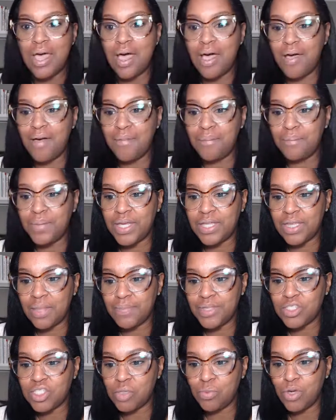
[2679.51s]
But let
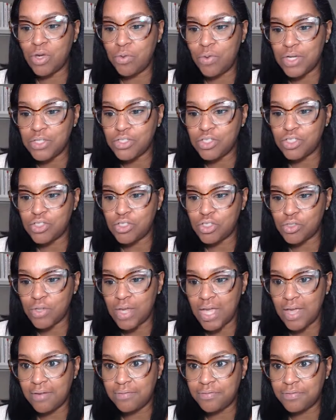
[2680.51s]
me see what questions you
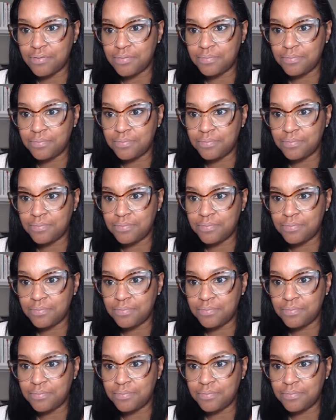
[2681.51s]
have.